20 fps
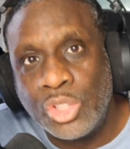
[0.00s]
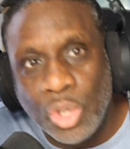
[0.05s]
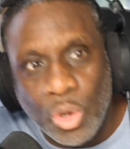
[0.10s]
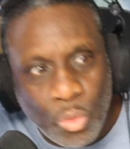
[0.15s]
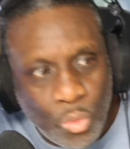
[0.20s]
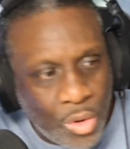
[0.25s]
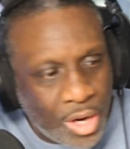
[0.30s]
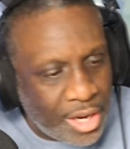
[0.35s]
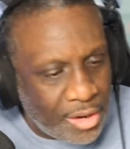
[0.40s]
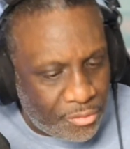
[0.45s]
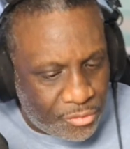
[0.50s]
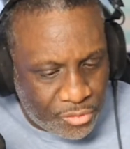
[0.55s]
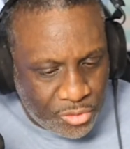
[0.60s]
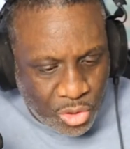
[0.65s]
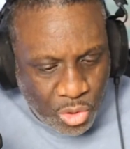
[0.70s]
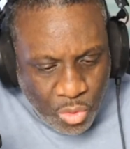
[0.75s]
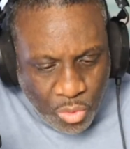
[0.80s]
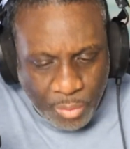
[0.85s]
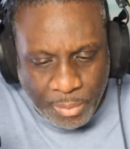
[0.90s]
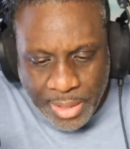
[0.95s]
So if
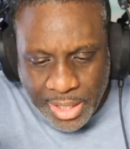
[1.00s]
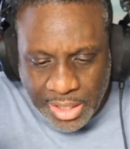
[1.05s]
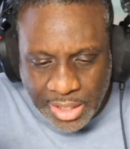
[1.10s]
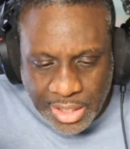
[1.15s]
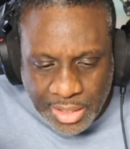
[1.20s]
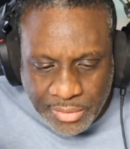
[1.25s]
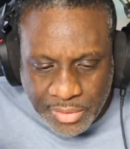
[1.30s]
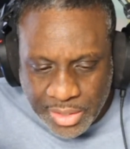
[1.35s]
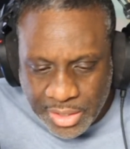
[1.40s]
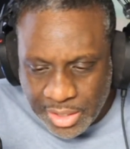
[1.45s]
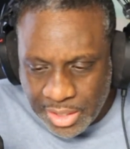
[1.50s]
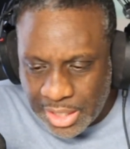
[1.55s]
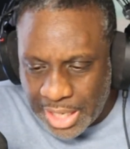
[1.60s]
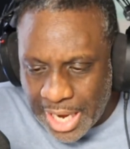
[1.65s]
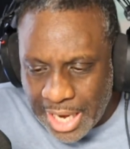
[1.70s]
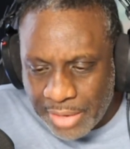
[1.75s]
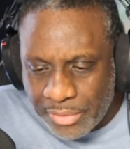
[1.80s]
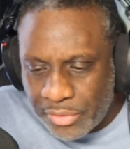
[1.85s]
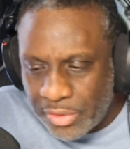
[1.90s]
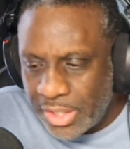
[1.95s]
you've been living a
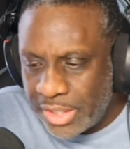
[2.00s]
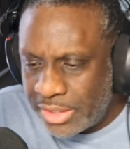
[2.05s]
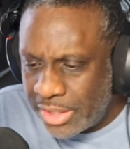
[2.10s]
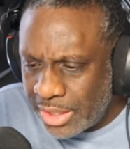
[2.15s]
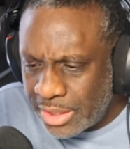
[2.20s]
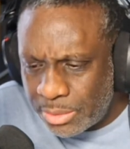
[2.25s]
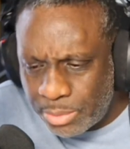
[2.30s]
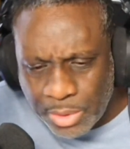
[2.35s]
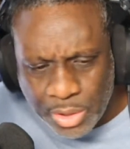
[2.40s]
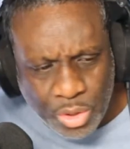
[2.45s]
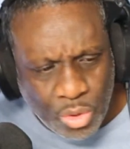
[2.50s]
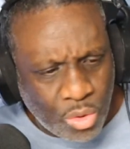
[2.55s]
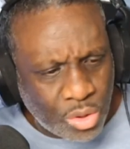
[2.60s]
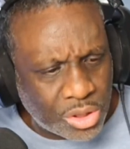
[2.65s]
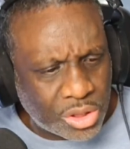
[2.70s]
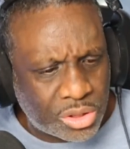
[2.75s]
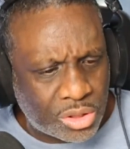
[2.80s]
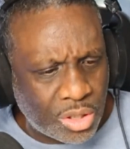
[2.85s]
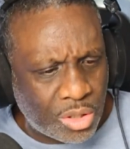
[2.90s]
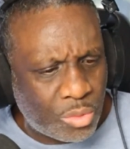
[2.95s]
life and things been
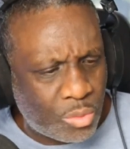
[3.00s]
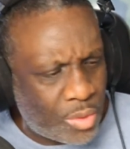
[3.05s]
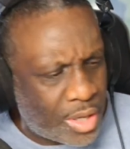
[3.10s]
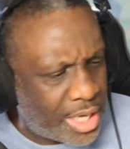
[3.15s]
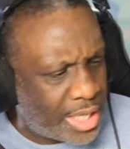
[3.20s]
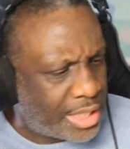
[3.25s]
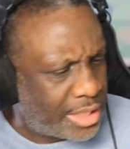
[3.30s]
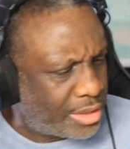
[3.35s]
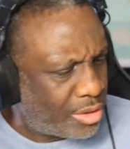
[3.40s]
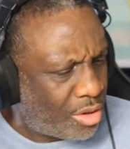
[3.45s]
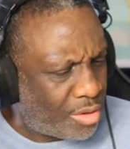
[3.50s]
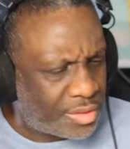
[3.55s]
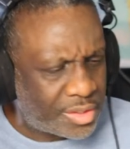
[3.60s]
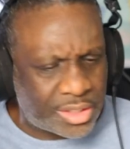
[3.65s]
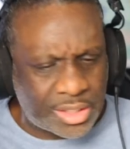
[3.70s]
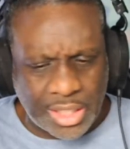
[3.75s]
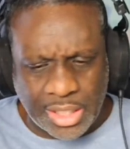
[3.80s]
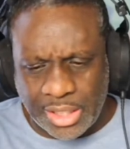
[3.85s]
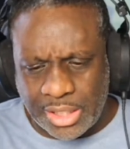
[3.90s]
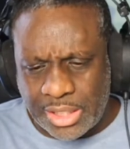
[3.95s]
going a certain way, and all of
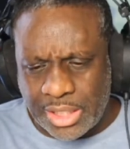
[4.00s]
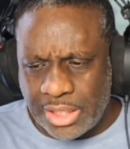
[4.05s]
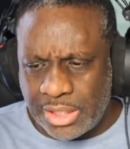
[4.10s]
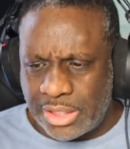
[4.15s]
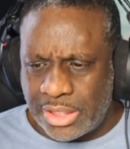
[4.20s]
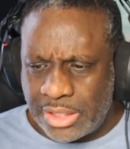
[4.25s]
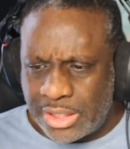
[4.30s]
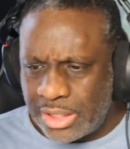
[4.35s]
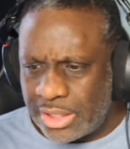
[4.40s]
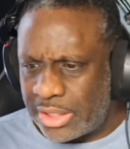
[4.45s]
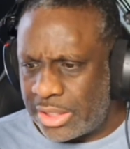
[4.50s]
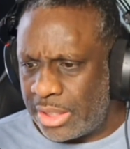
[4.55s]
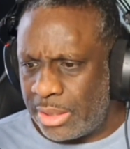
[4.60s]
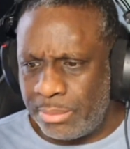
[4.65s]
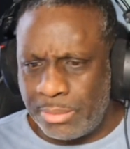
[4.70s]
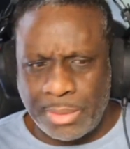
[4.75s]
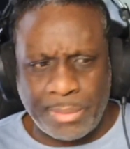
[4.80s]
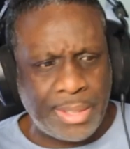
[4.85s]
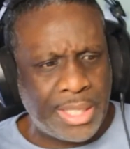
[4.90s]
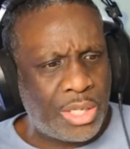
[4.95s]
a sudden things just
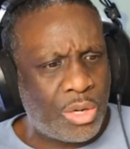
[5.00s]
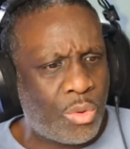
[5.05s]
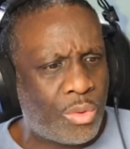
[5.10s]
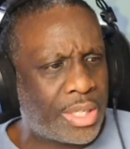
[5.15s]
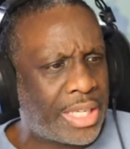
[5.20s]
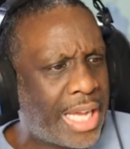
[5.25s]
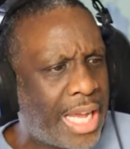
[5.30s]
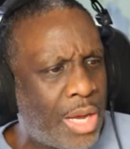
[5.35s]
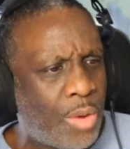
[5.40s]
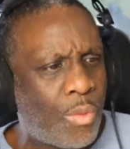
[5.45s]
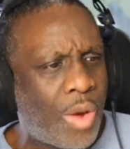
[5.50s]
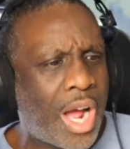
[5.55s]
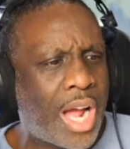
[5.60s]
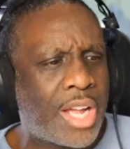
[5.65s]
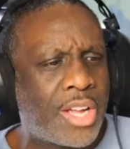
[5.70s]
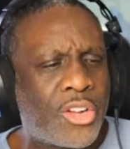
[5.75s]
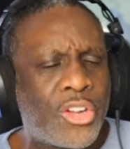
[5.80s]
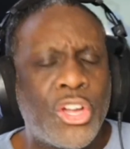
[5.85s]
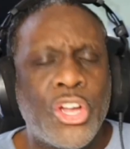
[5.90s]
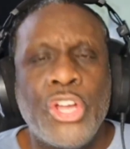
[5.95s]
seem to be going
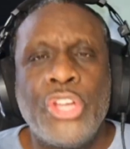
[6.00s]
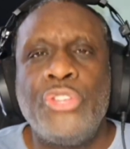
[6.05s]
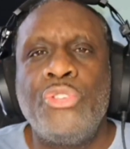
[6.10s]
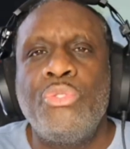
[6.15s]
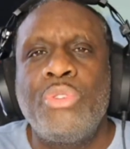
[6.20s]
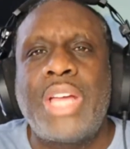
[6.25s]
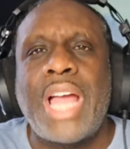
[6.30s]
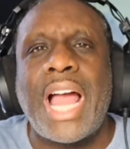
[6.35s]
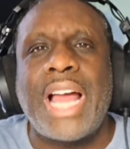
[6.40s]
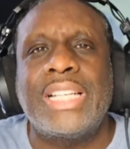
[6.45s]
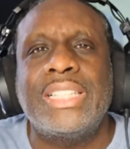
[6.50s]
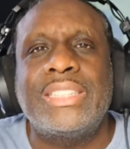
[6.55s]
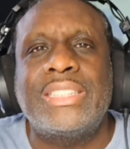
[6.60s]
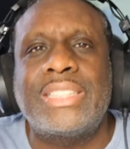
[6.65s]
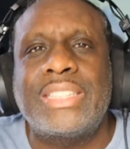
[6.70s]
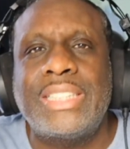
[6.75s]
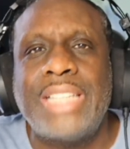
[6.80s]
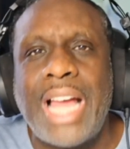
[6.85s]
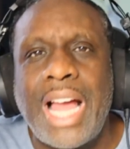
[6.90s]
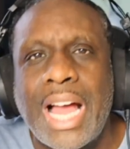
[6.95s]
haywire, you gotta
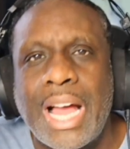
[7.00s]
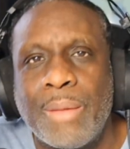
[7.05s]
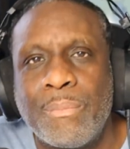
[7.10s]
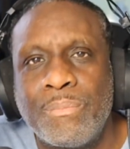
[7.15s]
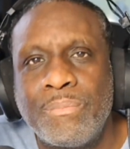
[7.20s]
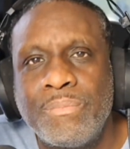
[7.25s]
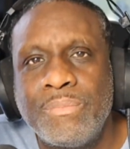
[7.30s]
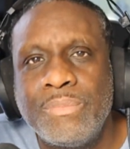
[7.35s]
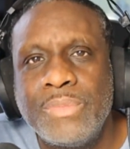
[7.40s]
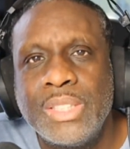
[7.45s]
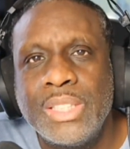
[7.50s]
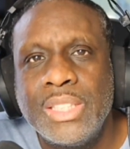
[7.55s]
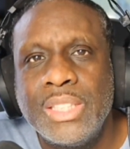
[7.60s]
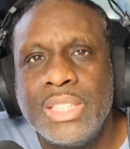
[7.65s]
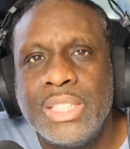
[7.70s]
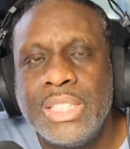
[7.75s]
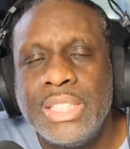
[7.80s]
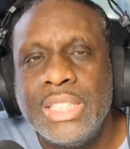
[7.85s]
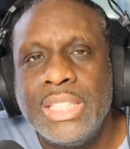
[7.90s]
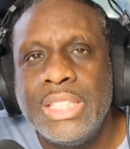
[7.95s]
stop.
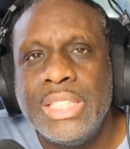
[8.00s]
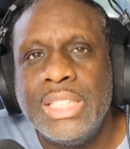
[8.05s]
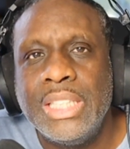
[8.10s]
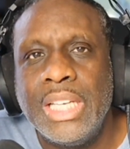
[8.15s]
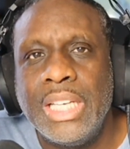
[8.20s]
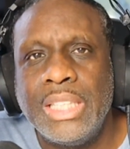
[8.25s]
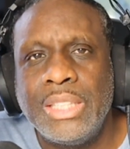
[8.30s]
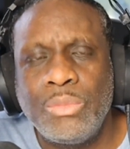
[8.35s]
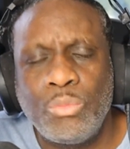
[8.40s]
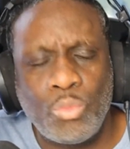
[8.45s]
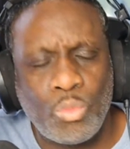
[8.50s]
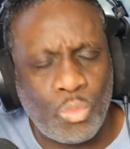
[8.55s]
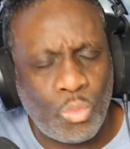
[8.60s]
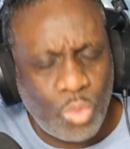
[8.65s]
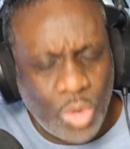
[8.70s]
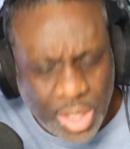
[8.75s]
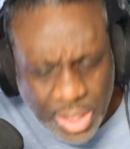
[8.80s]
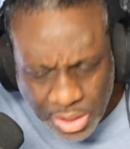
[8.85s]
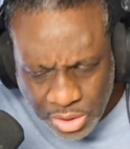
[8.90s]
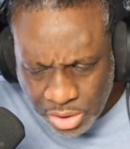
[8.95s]
And
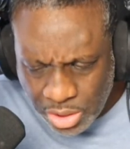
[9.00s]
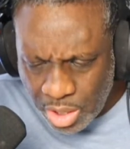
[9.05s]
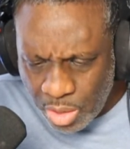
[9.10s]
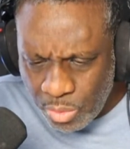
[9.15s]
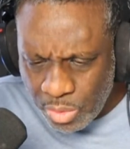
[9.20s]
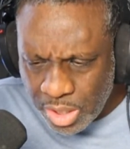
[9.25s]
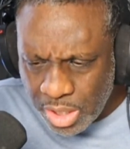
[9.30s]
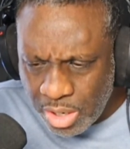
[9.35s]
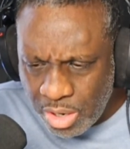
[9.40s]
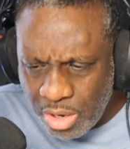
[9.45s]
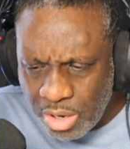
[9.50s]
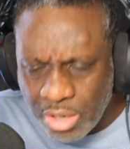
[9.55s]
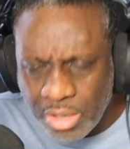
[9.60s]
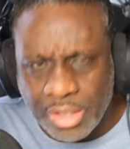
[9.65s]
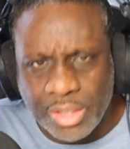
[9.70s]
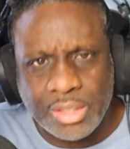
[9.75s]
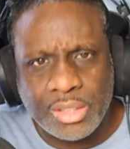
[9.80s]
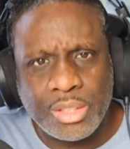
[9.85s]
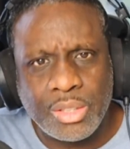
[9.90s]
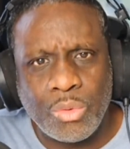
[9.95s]
what is going
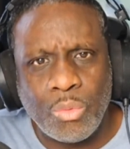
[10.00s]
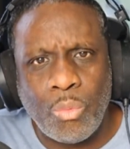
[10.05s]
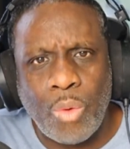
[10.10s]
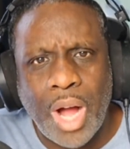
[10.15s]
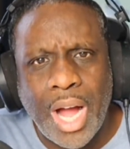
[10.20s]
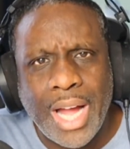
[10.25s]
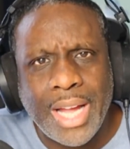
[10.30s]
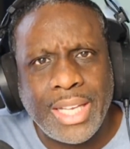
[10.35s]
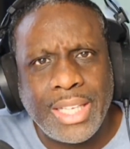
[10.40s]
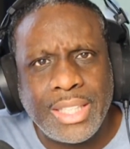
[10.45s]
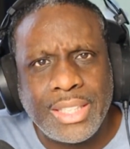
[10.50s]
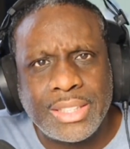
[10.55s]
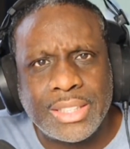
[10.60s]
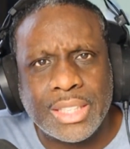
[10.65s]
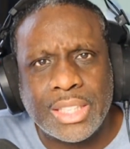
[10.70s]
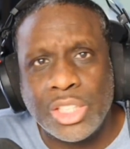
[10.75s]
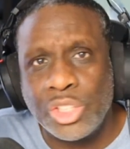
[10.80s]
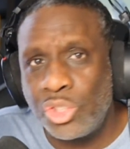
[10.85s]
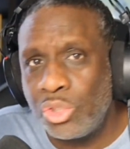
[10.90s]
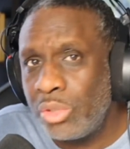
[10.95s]
on? Why
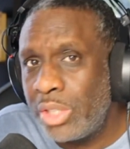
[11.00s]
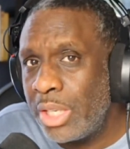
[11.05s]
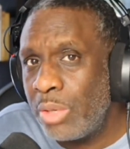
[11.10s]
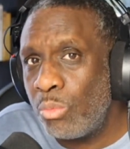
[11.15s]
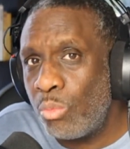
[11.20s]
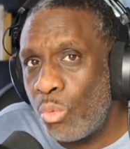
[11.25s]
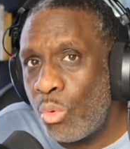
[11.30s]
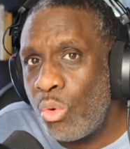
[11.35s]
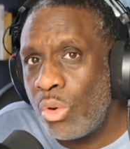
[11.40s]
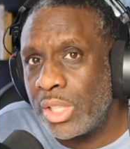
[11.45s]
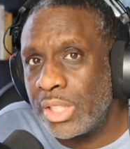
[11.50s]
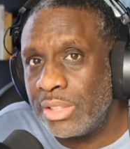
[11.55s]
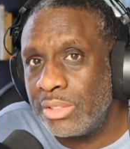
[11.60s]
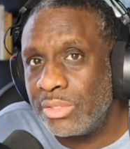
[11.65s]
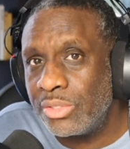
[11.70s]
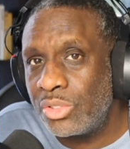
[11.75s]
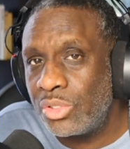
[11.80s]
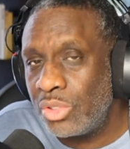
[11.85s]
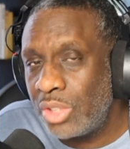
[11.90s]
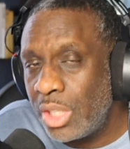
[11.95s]
is it? Because you get
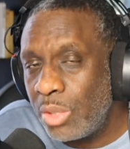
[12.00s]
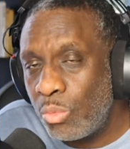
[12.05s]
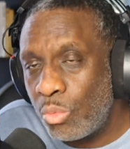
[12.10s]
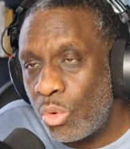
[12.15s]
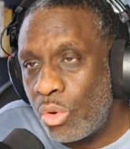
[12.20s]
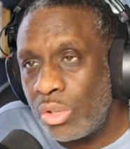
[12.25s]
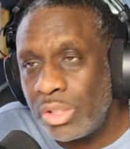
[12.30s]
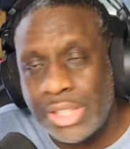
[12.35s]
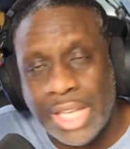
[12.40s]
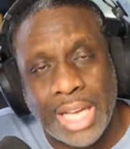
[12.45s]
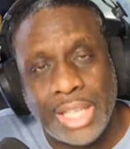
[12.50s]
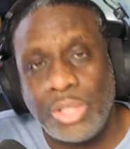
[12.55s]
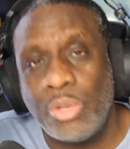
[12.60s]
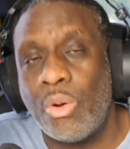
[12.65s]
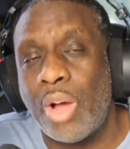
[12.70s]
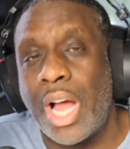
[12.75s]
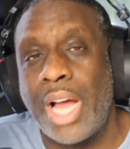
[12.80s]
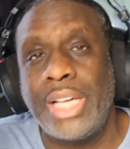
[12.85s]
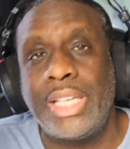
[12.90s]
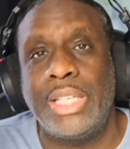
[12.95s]
warnings. You get warned. I
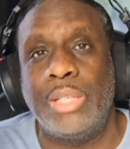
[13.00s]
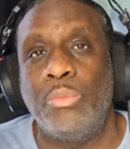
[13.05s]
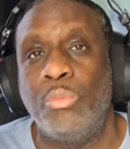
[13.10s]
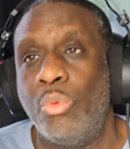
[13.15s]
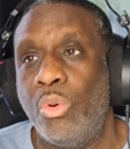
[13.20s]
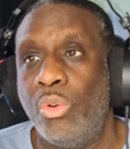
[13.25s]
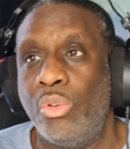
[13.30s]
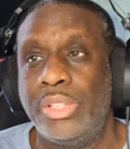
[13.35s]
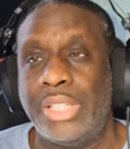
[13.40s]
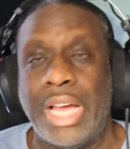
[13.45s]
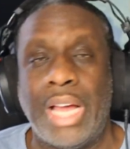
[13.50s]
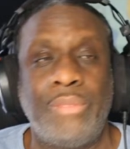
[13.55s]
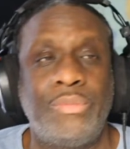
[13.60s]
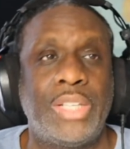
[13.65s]
know I get warned.